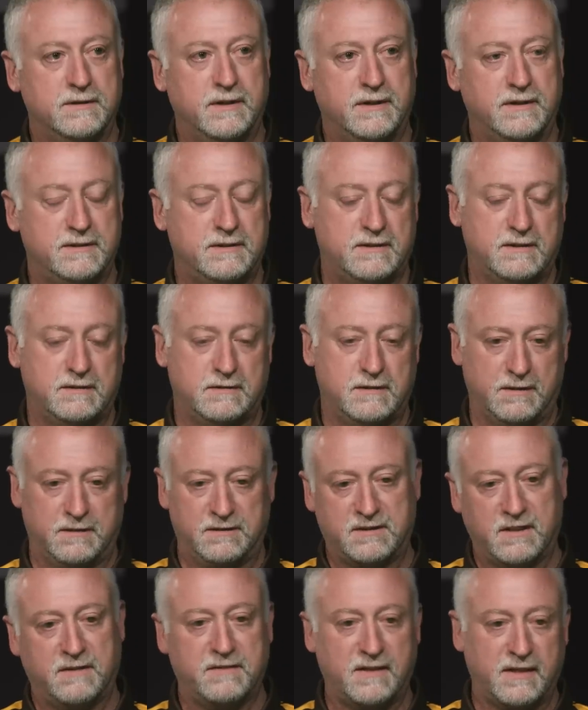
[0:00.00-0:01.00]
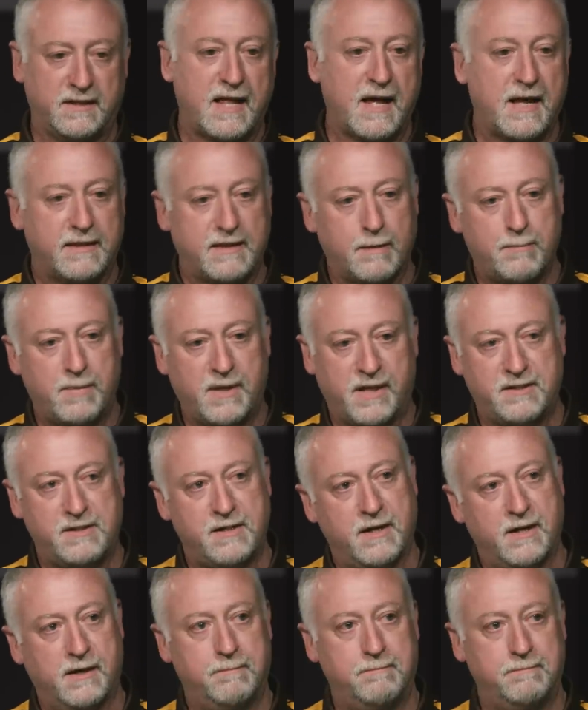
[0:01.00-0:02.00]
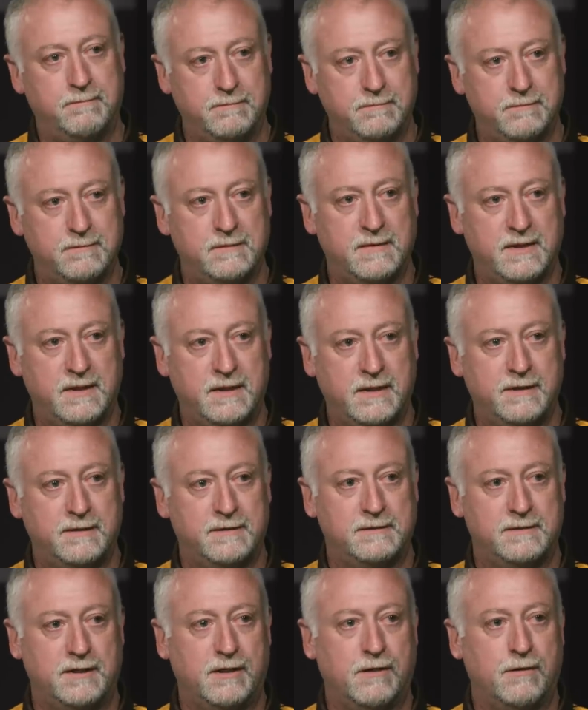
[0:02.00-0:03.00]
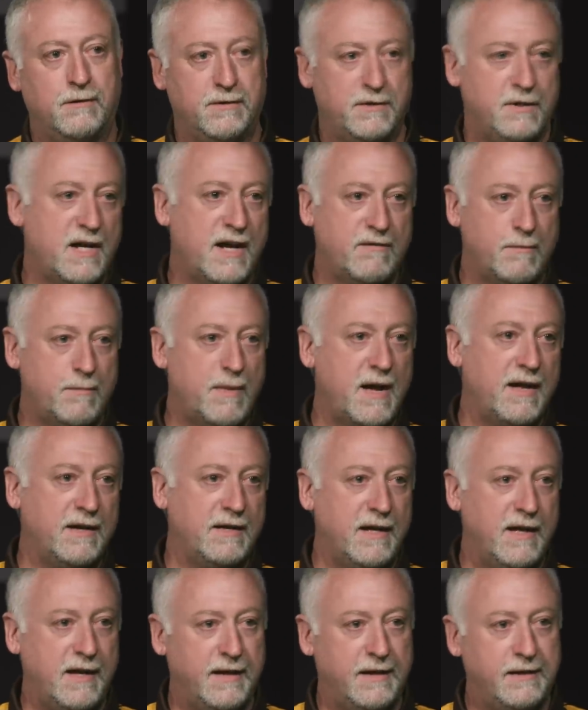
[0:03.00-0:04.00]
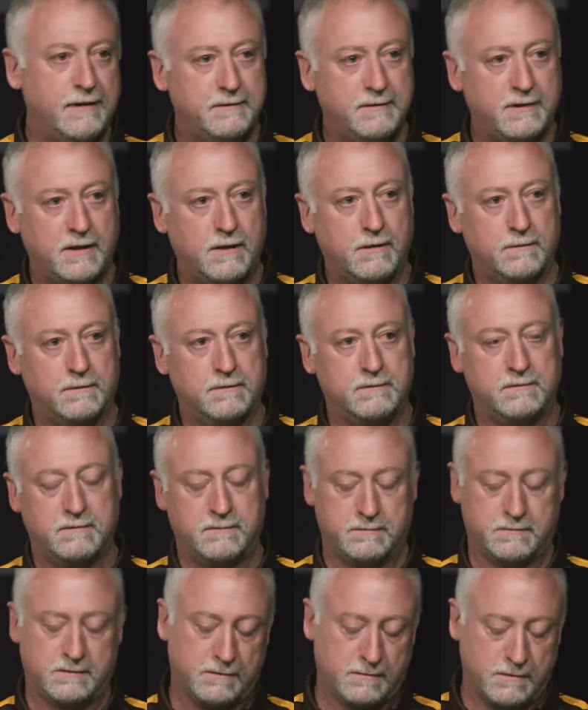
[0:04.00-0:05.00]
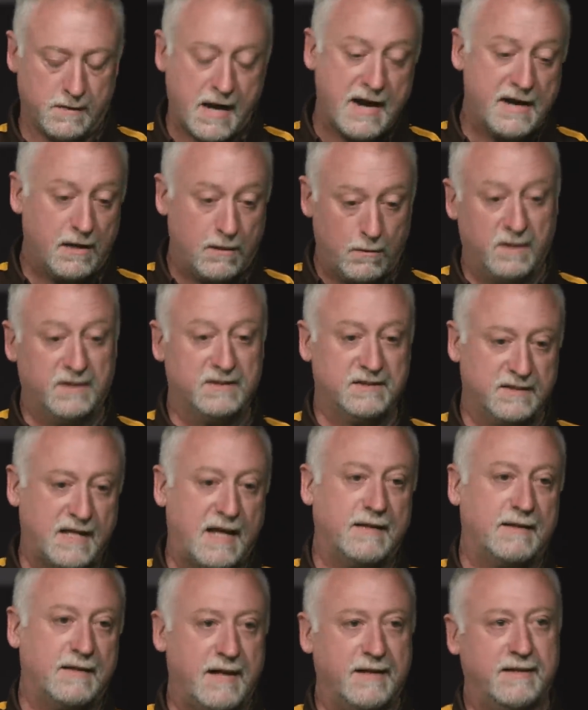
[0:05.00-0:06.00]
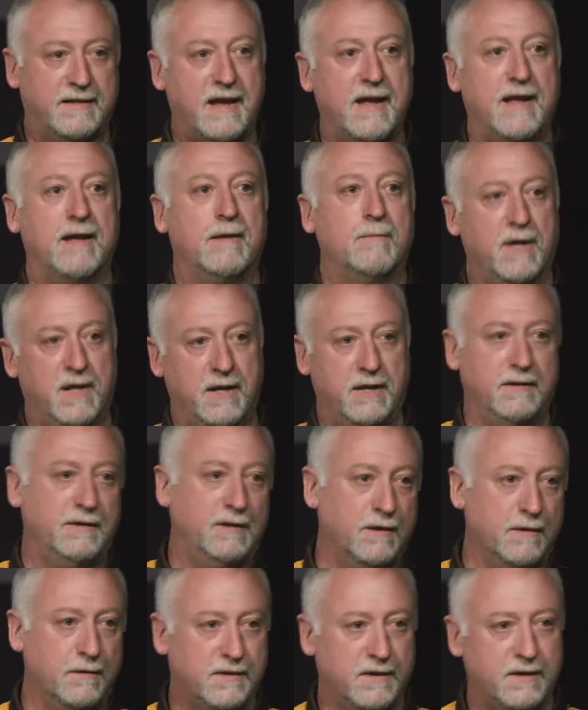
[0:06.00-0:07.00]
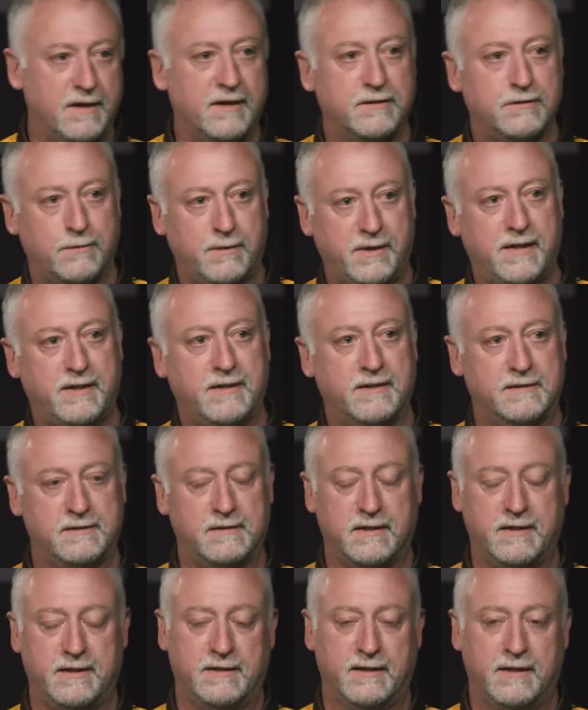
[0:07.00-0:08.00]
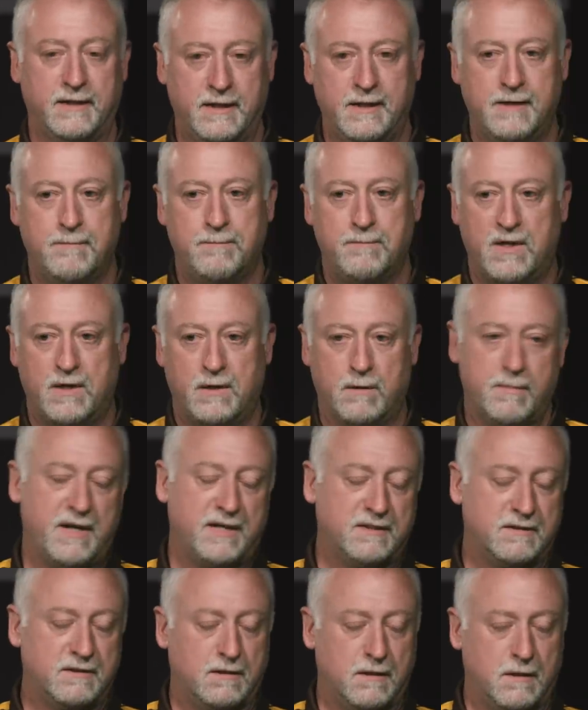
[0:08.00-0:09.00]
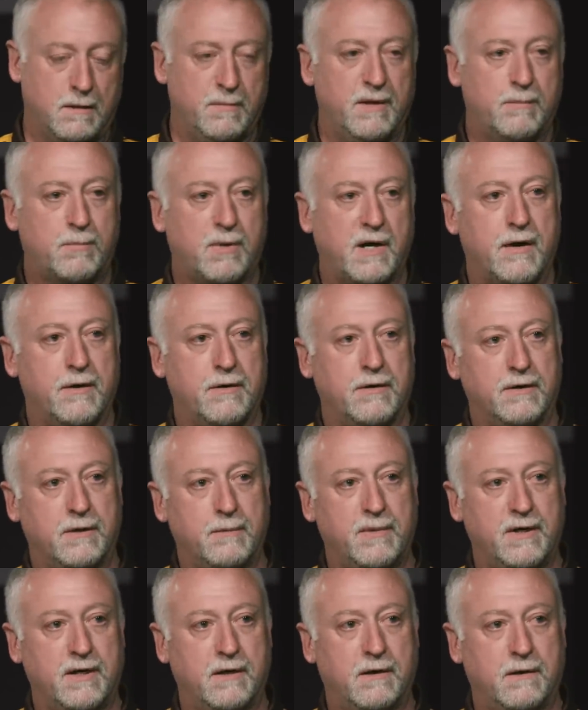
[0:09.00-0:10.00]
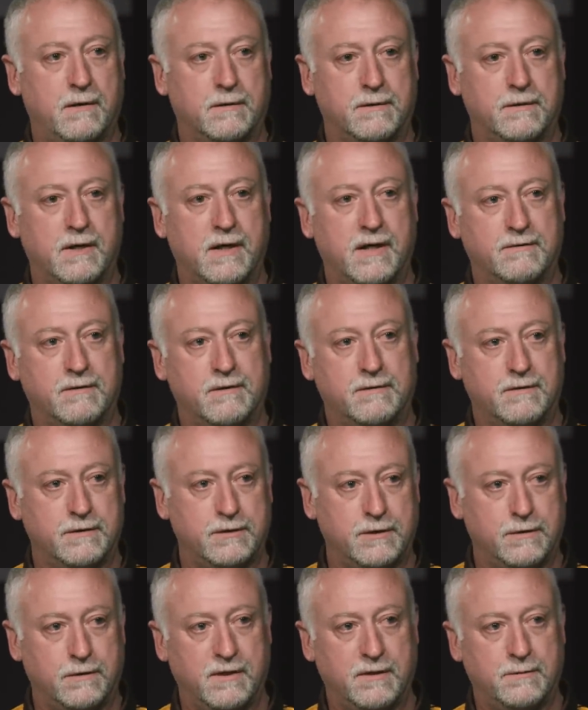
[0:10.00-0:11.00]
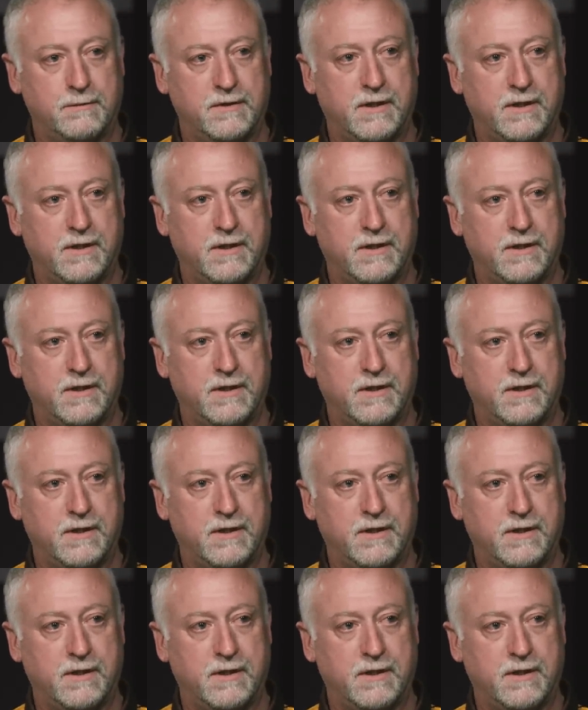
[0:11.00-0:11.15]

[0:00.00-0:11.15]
It's, it's little stuff like that that picks you up you know, when you have a bad day, you know, granted it wasn't that that day, but it, you know, the next week it's like, you know, makes us a little bit prouder to be a hauler driver for Joe Gibbs